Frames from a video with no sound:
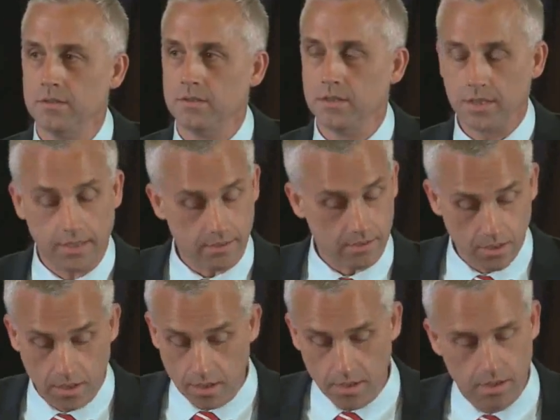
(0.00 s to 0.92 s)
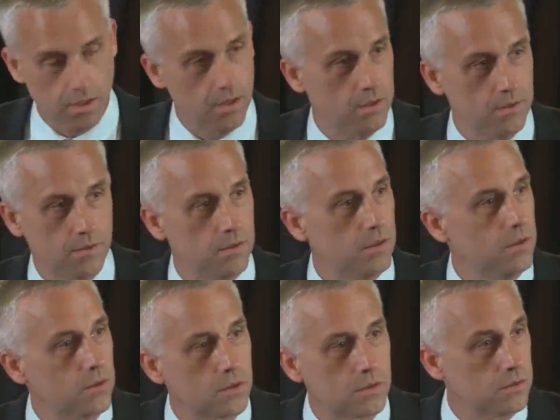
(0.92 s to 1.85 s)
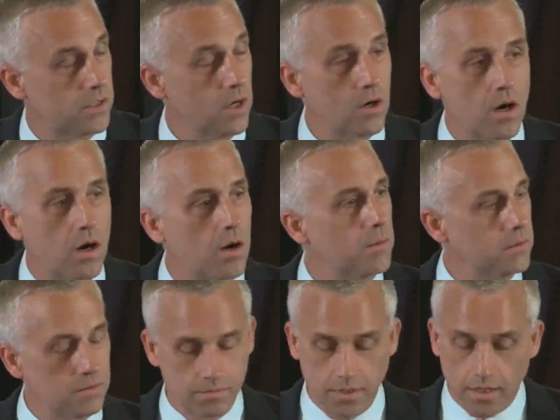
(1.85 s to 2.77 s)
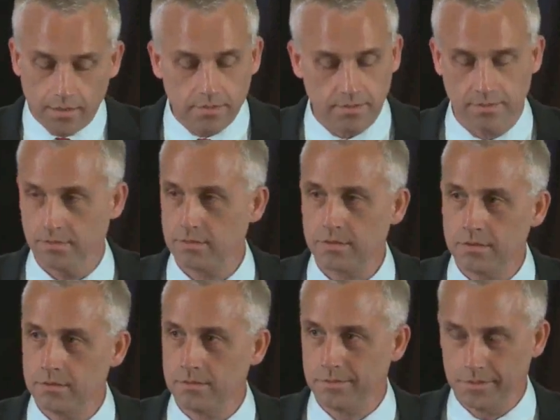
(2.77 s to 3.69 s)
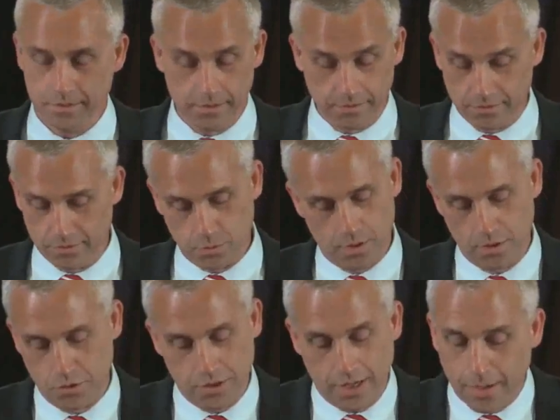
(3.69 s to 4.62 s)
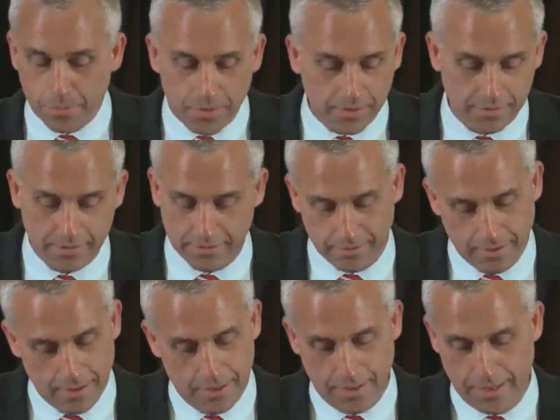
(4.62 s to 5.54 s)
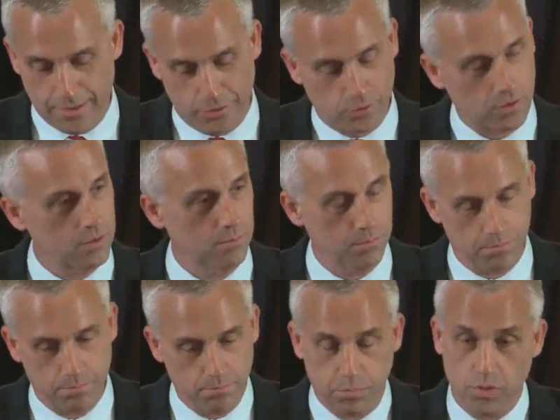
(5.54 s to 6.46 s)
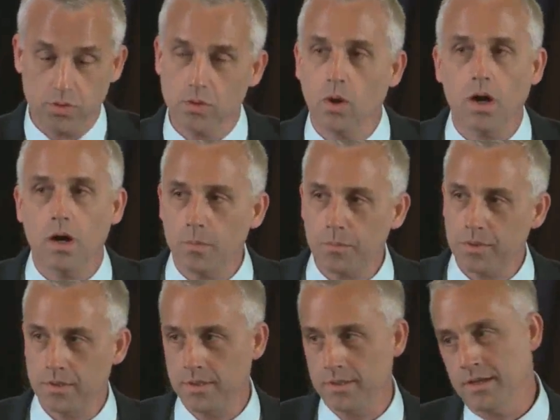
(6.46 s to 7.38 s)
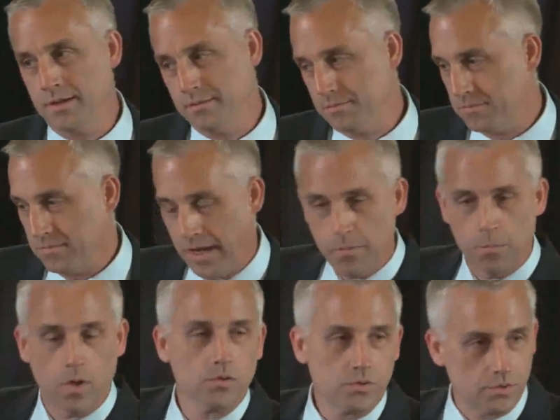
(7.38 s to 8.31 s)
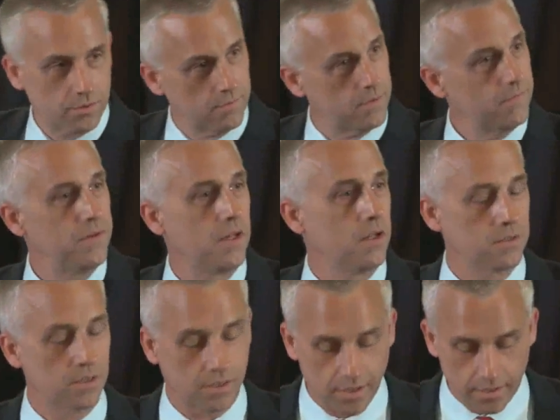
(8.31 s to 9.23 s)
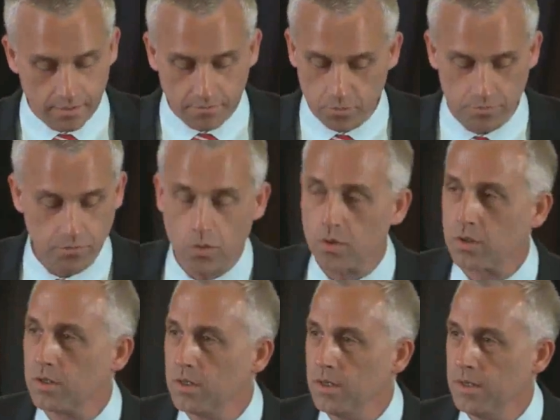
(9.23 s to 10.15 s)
Again, there are dozens and this is one of those topics that, that sort of blew up, and then most of it fell on the cutting room floor.